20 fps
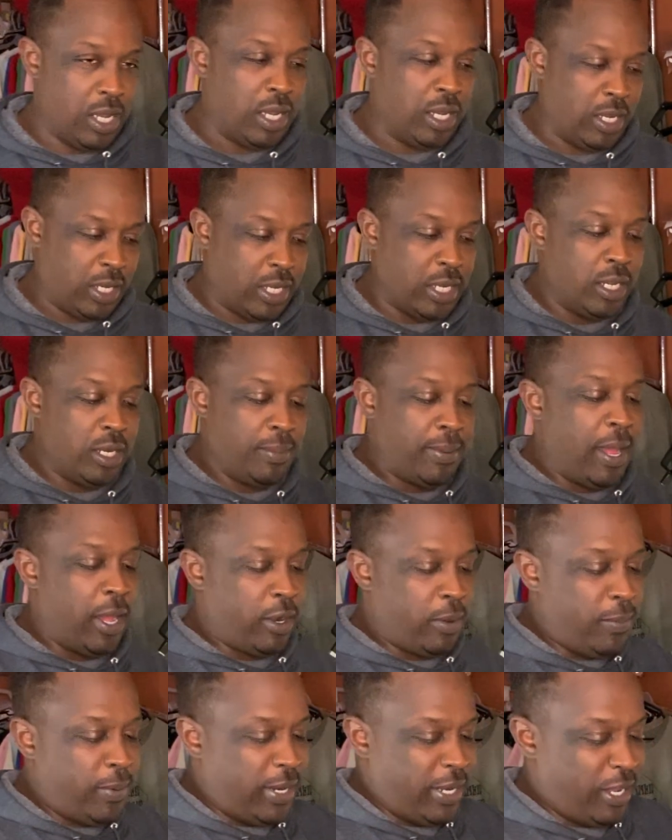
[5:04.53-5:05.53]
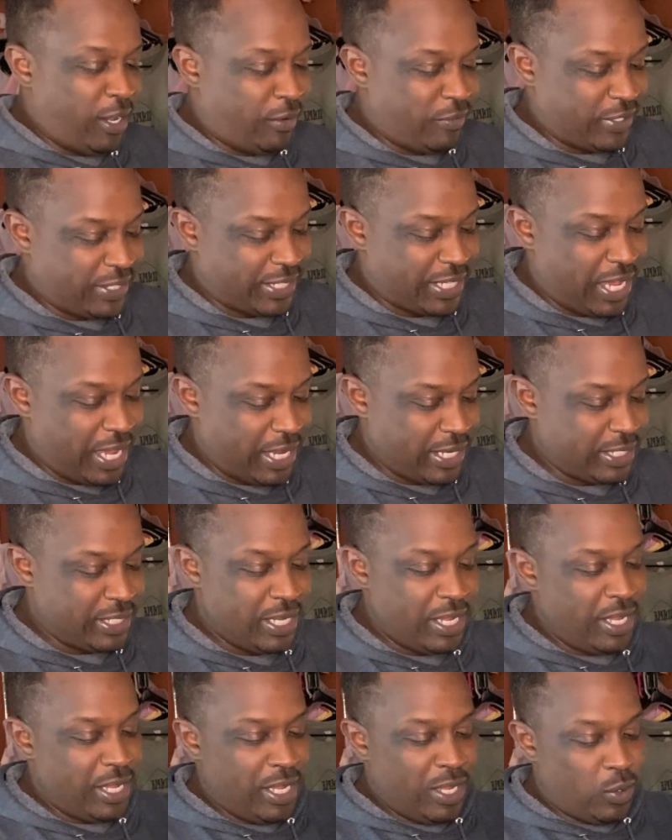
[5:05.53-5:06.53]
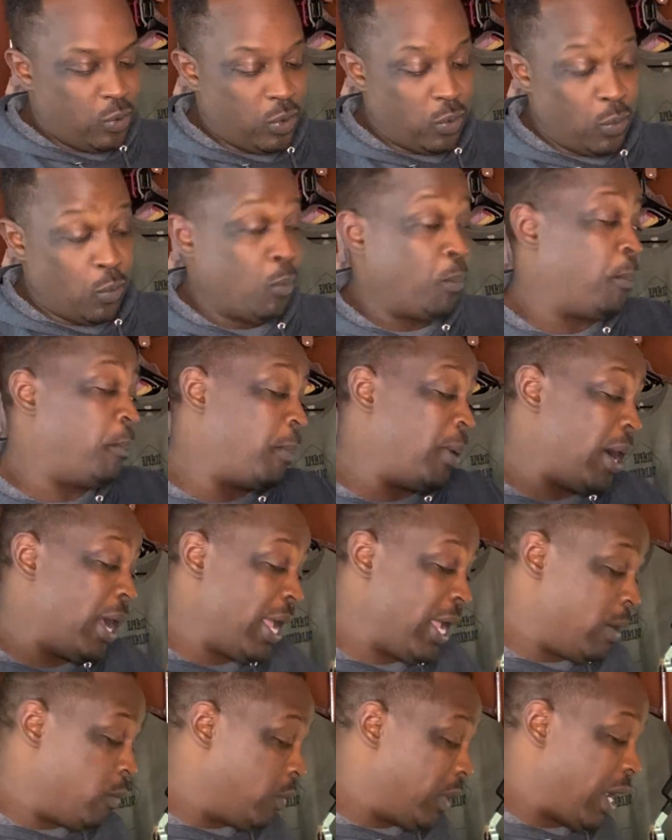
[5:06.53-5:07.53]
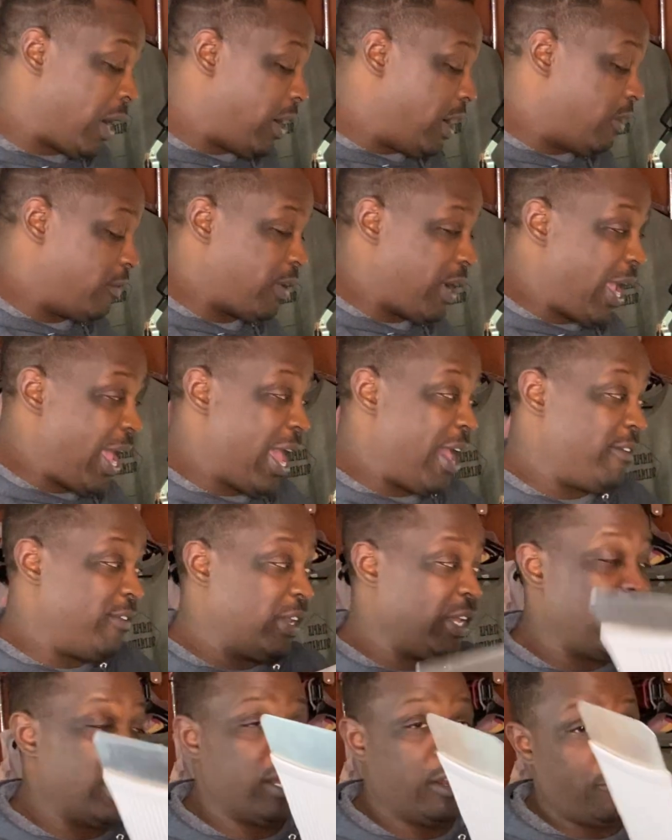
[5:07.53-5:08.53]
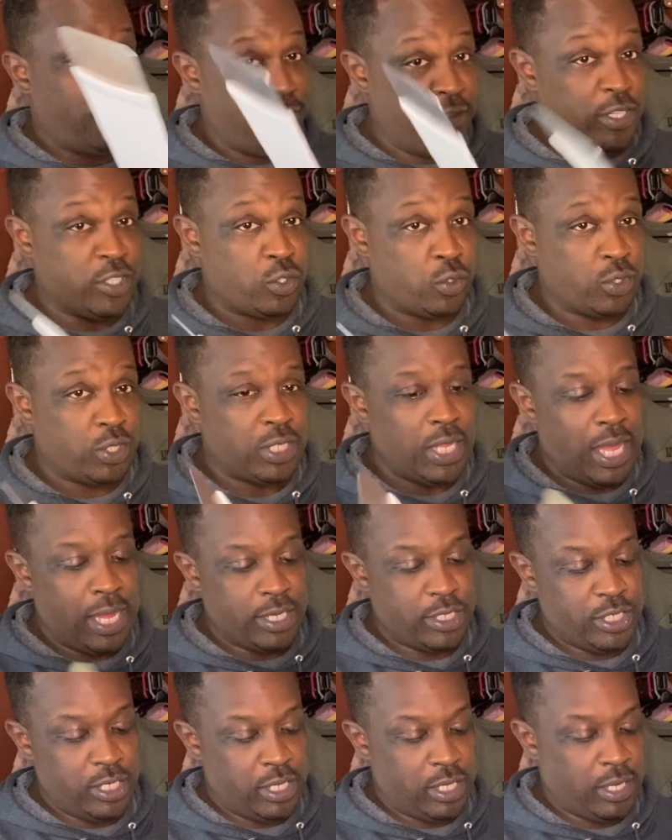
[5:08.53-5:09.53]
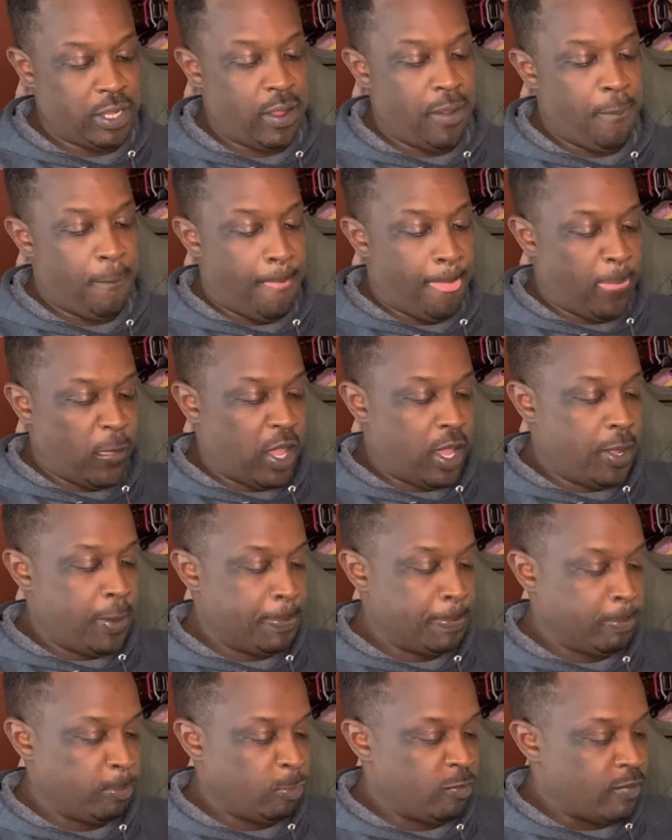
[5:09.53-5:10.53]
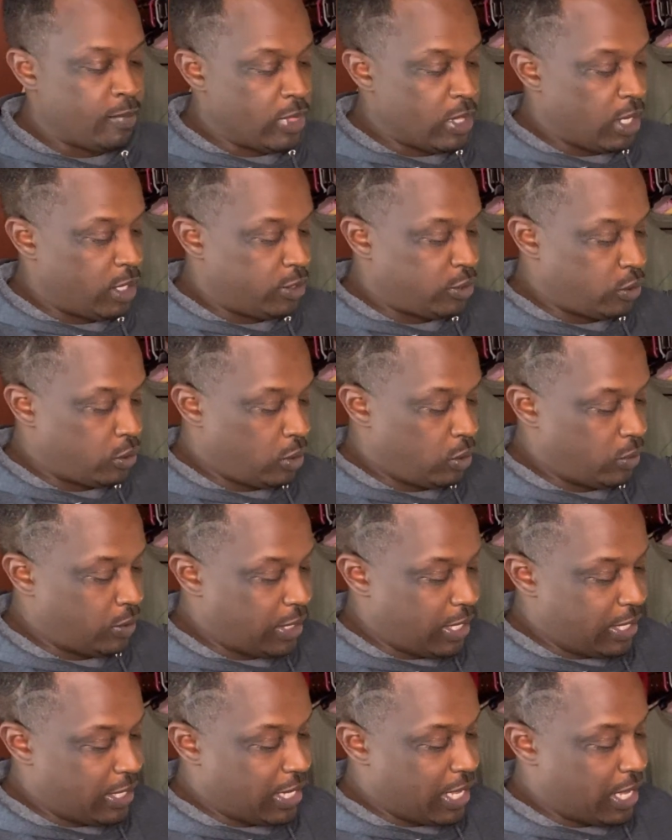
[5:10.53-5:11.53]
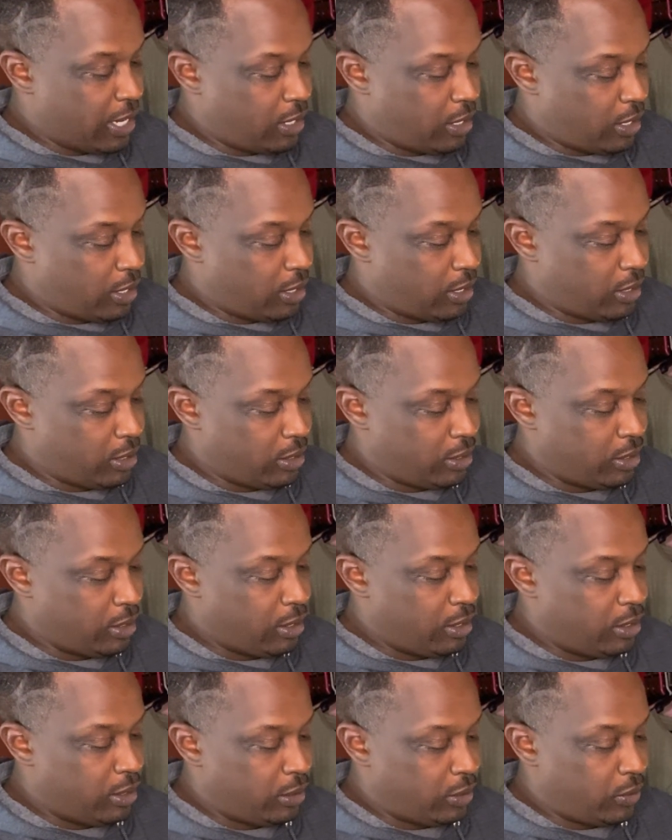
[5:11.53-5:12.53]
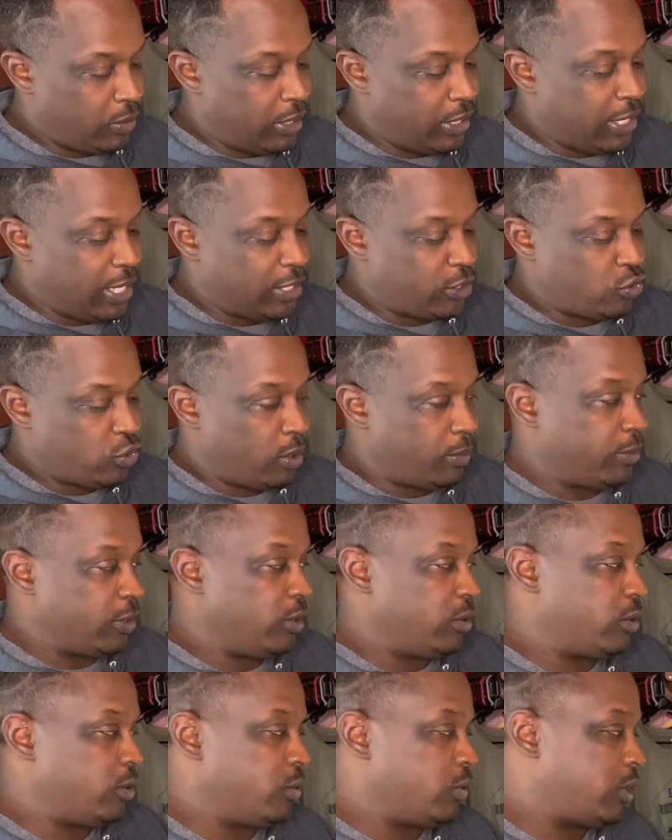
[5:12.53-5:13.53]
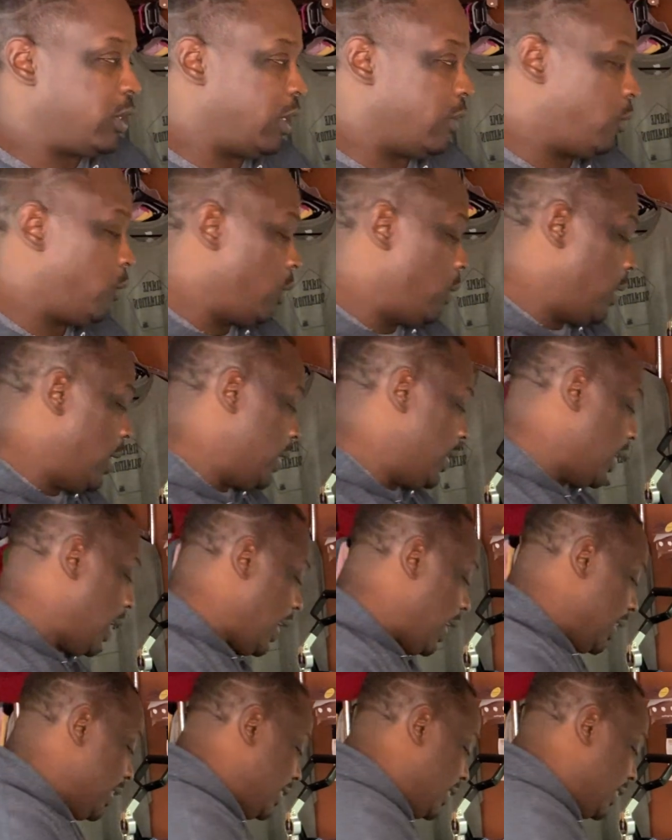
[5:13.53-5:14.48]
a good amount of money off of socks, but without ever having an official sock jig. Okay, so don't let that trouble you too tough. We're at 9